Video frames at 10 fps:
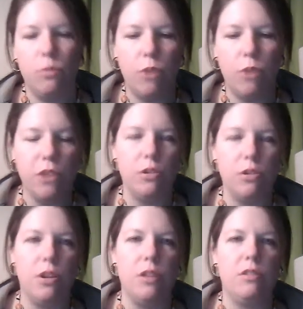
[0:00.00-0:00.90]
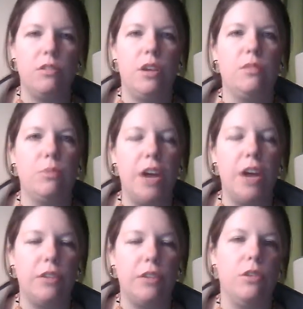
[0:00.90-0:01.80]
what you learned in this case
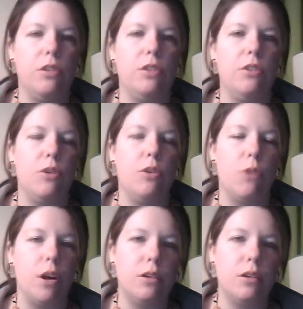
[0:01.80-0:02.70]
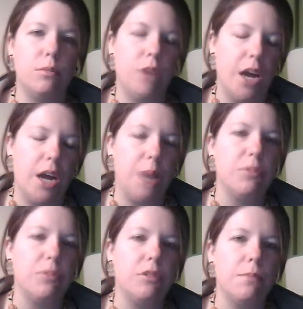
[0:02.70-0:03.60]
practically to your work, perhaps.